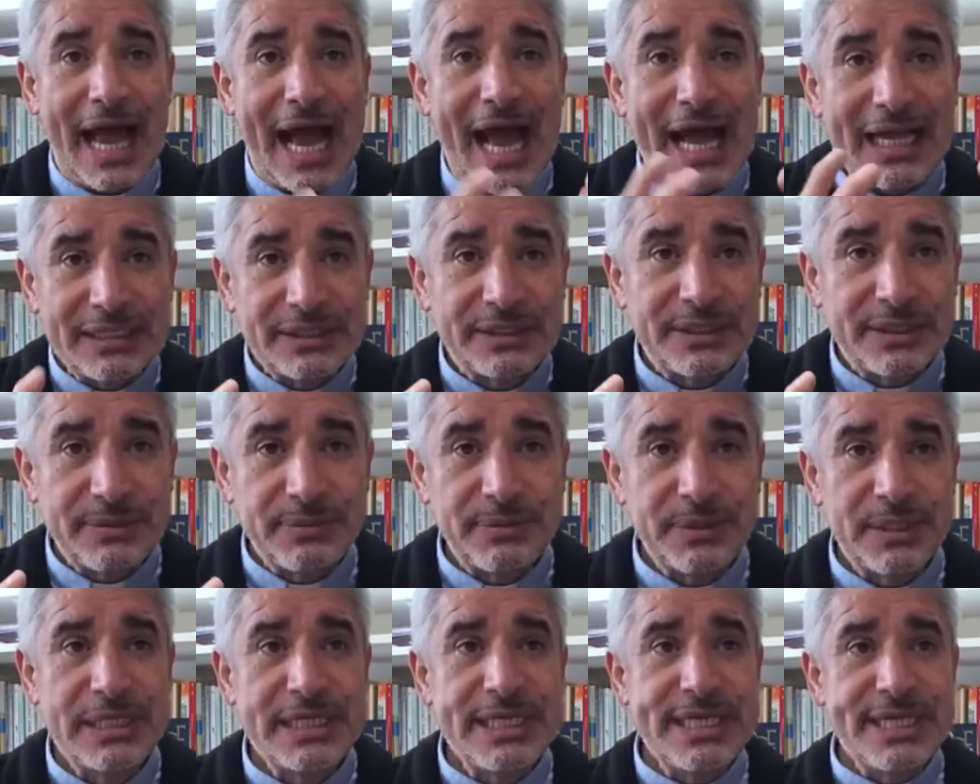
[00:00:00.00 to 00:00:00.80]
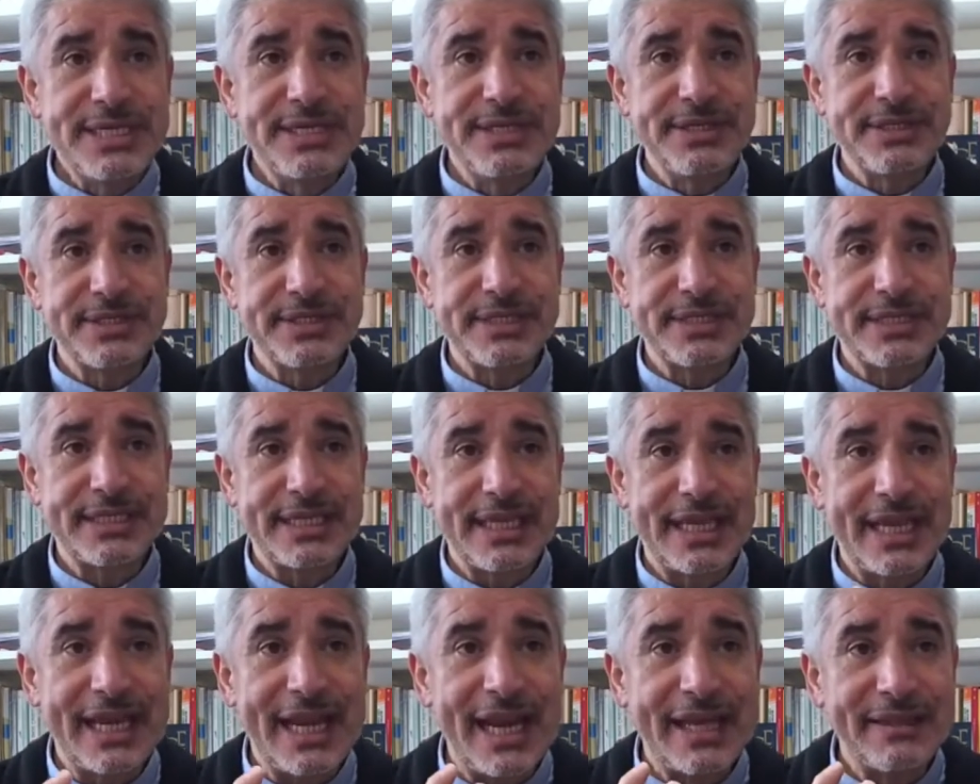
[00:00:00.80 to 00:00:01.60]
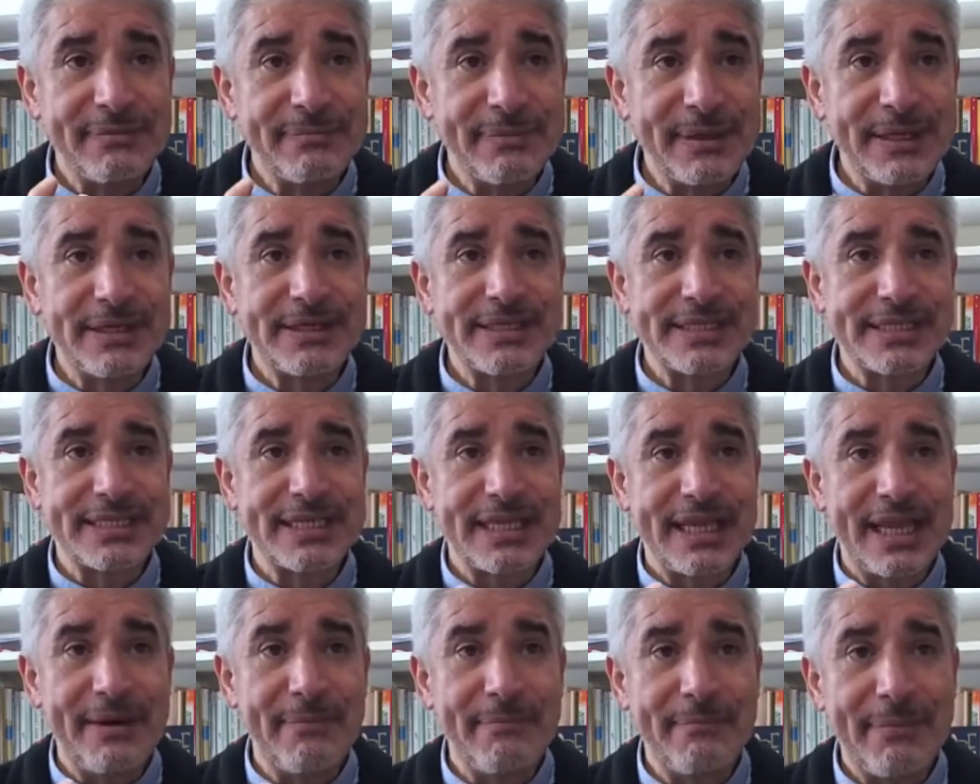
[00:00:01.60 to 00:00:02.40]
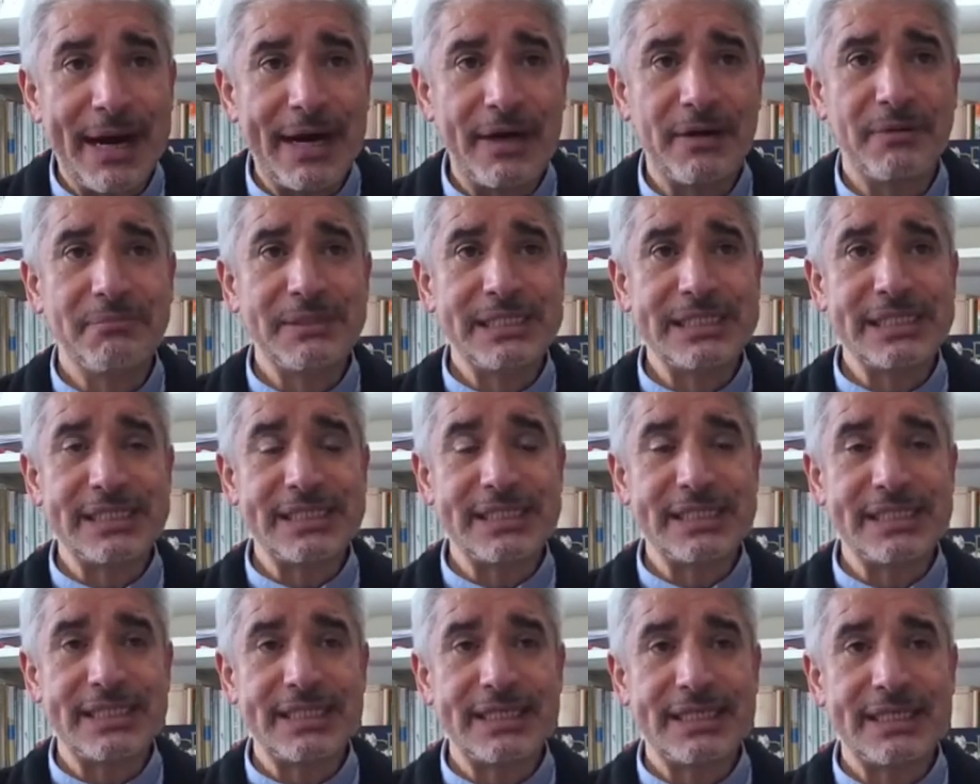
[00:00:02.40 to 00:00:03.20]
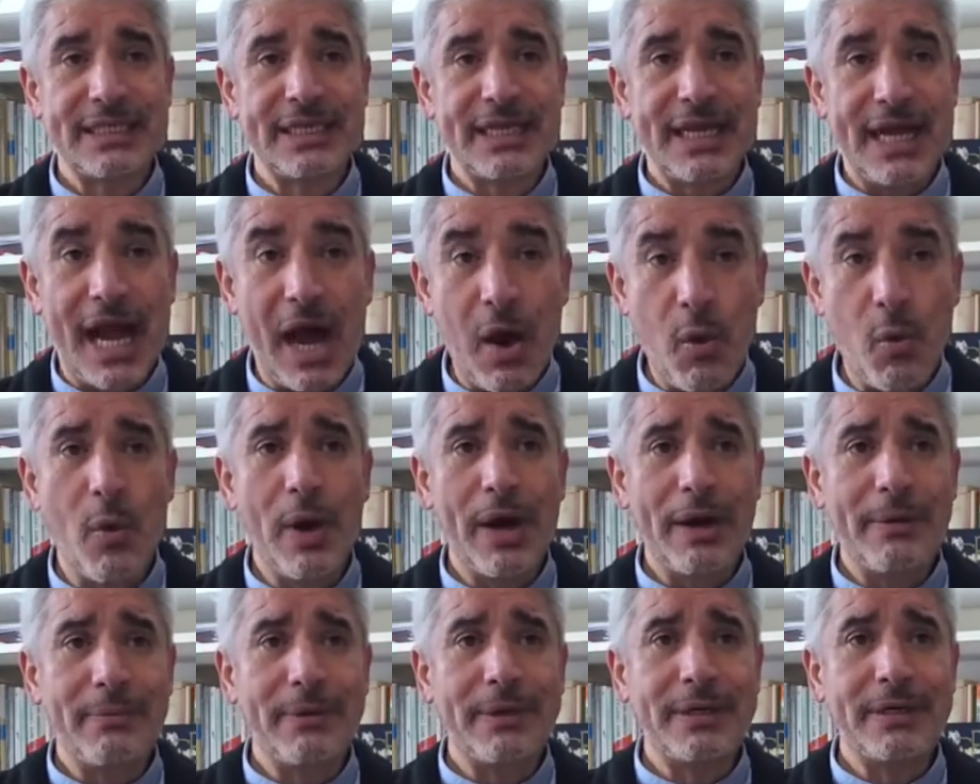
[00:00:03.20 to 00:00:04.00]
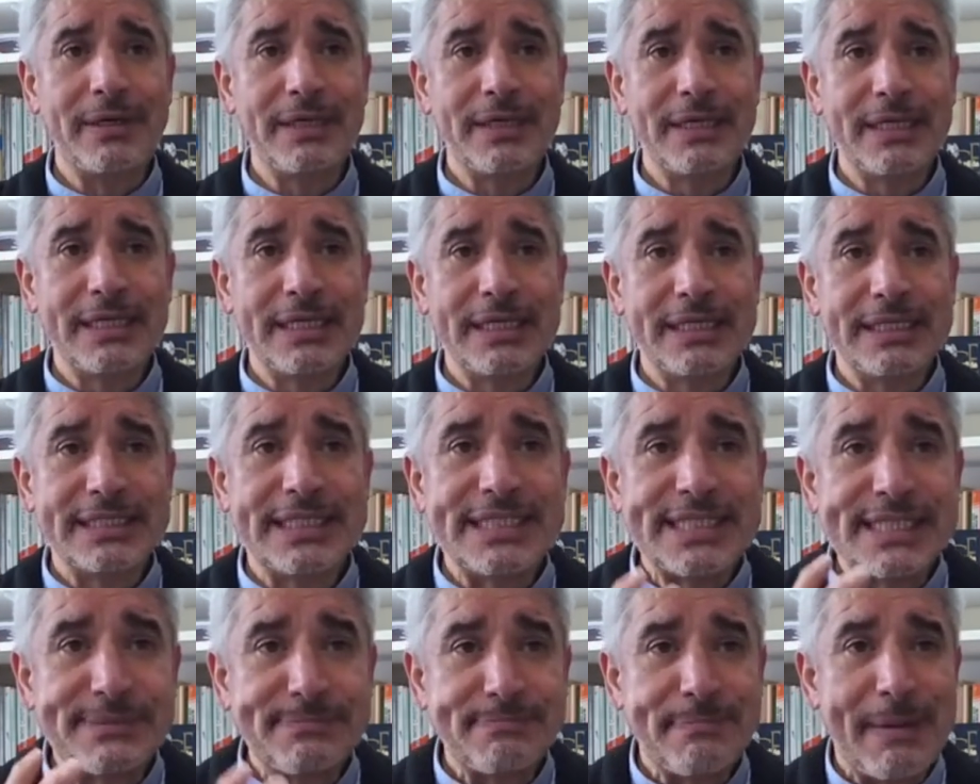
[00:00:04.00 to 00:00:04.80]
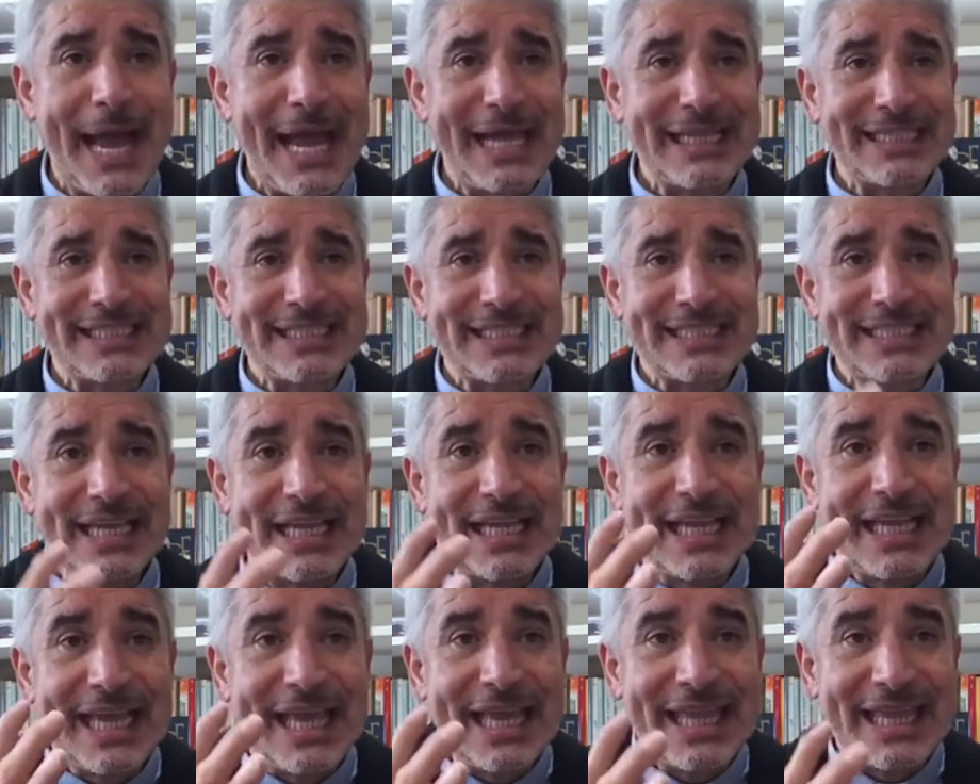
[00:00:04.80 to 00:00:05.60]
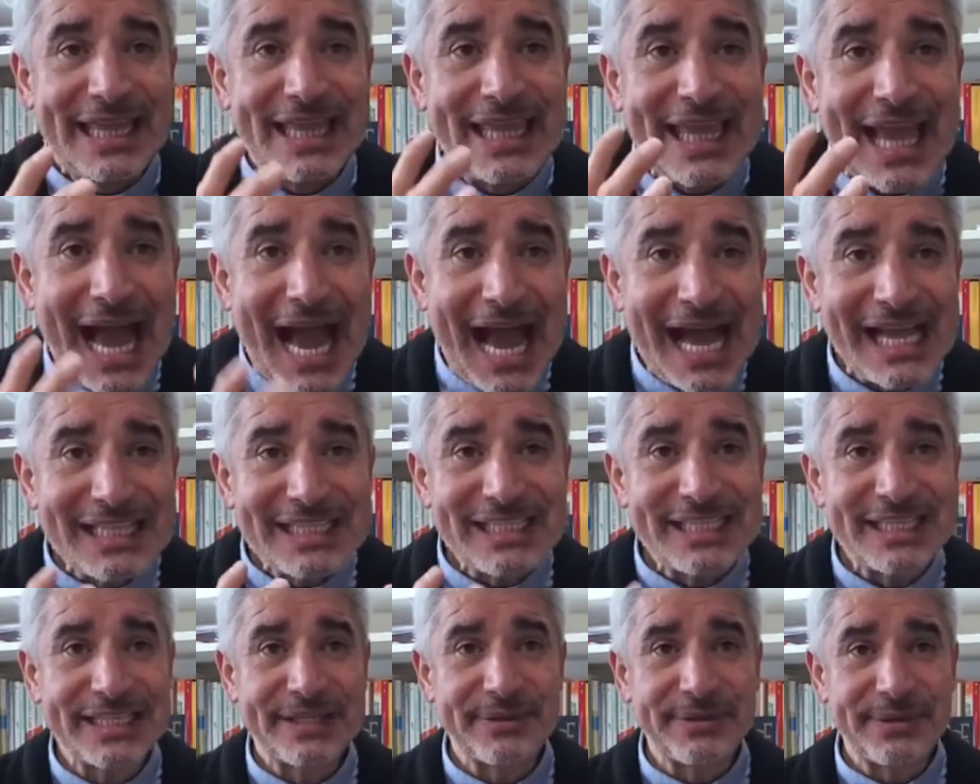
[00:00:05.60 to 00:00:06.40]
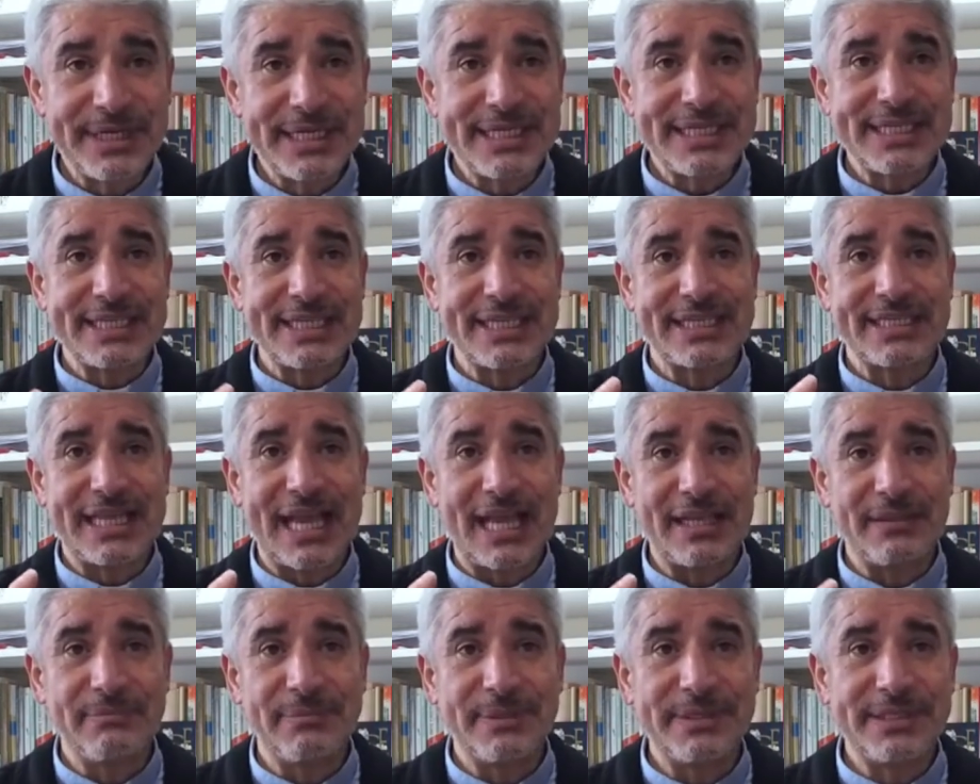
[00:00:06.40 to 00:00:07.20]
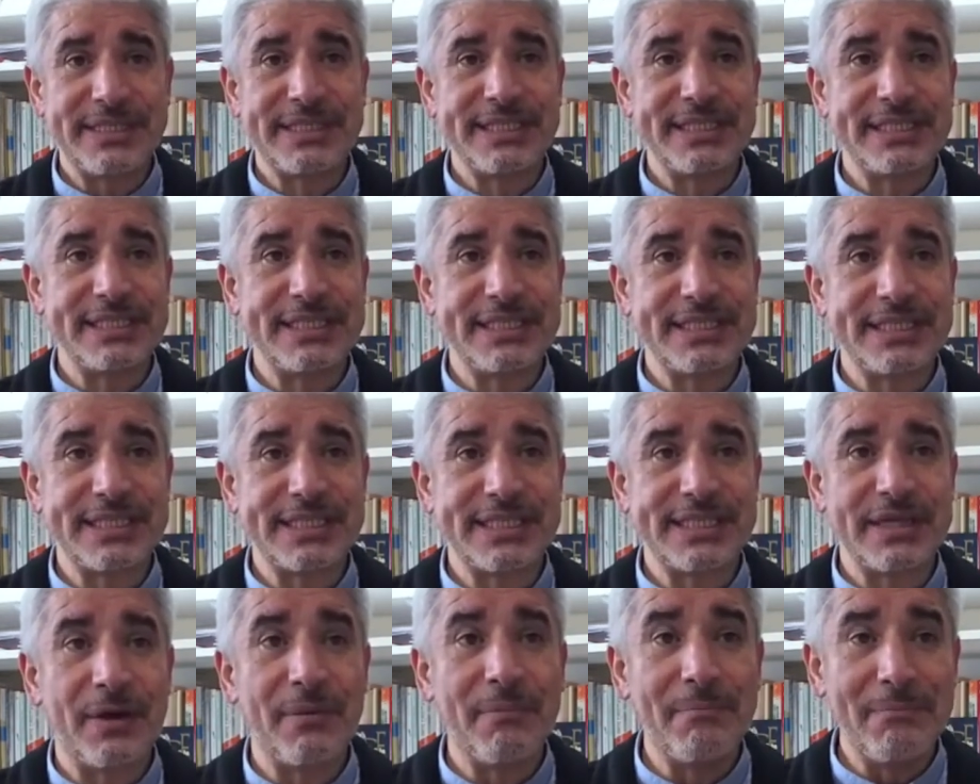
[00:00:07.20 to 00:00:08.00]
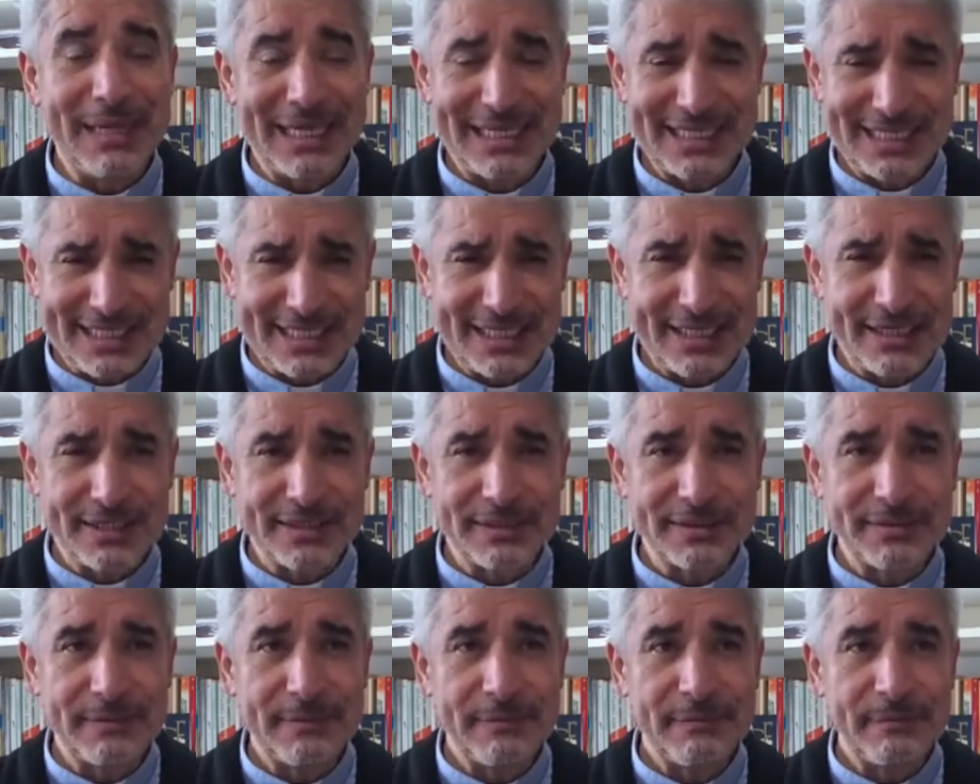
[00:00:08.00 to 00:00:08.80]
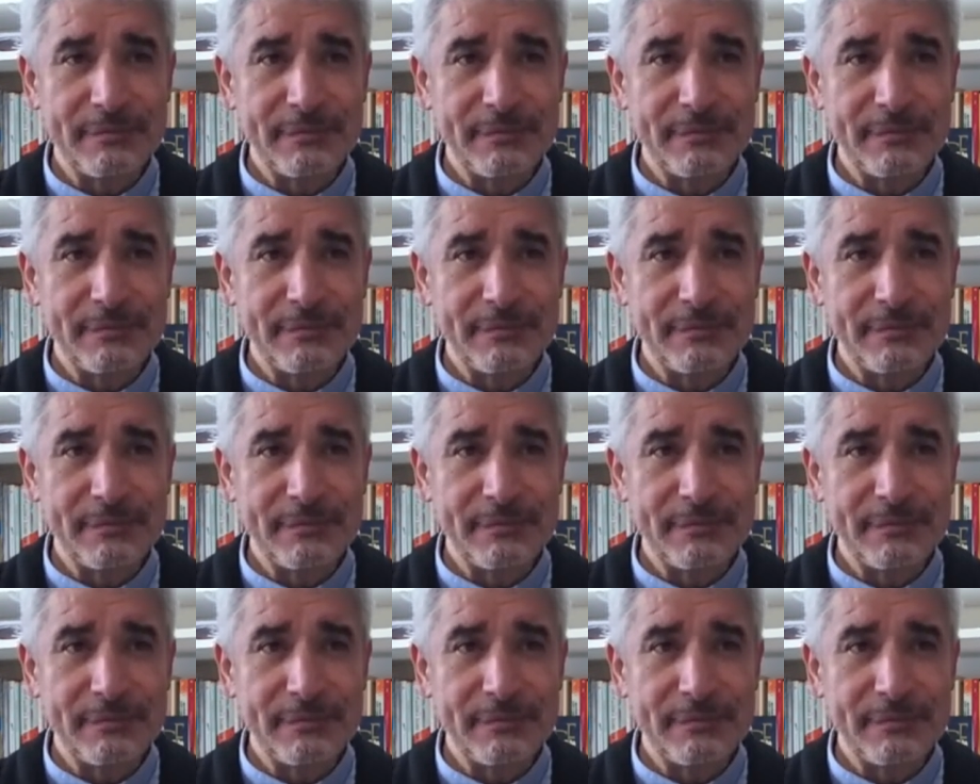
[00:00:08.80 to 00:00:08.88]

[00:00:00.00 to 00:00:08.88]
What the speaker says: anti-religious and adverse environment, however, despite the anti-Christian adversities of Mexico,